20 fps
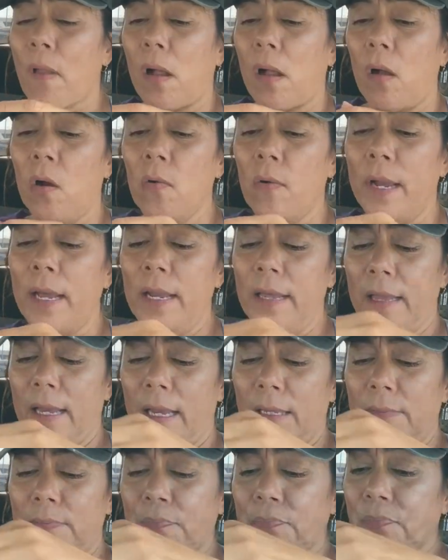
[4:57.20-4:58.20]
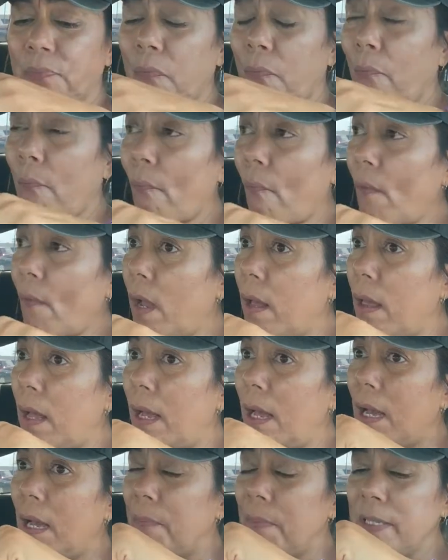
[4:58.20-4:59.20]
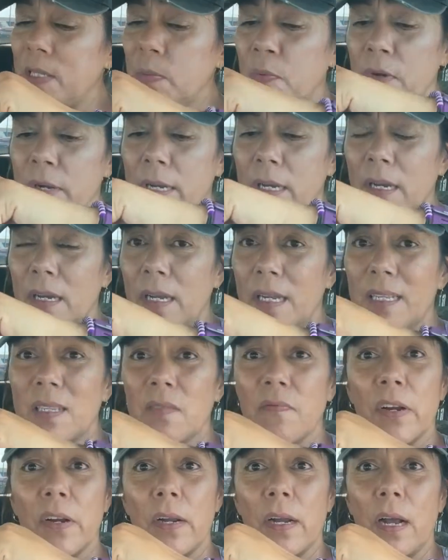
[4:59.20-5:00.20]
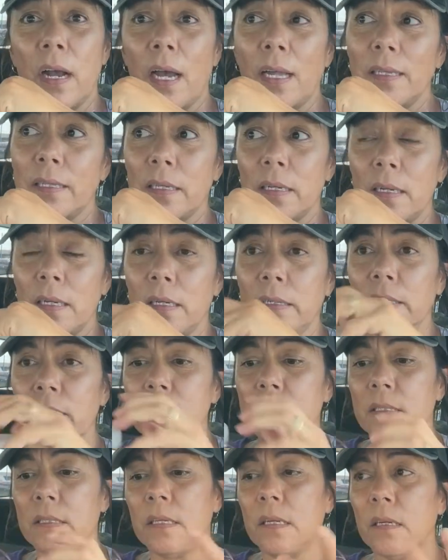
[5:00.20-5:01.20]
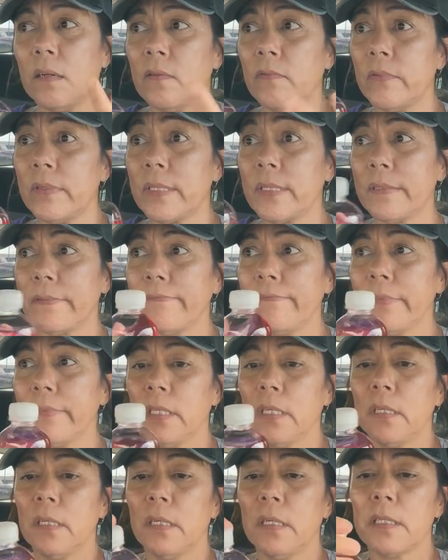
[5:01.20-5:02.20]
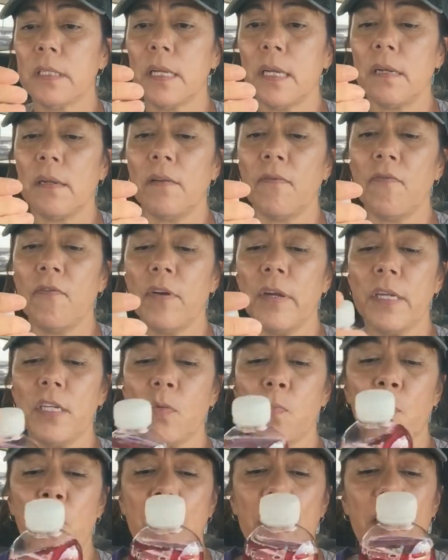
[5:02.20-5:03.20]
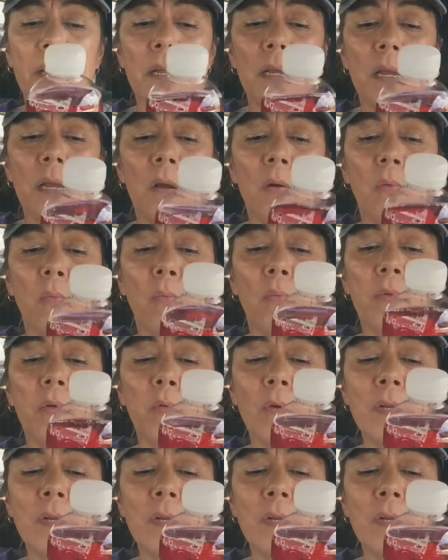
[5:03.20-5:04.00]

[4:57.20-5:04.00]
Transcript: Alrighty then. It's pretty good. It's very hot, duh, because, you know, it was It's not in the fridge. But the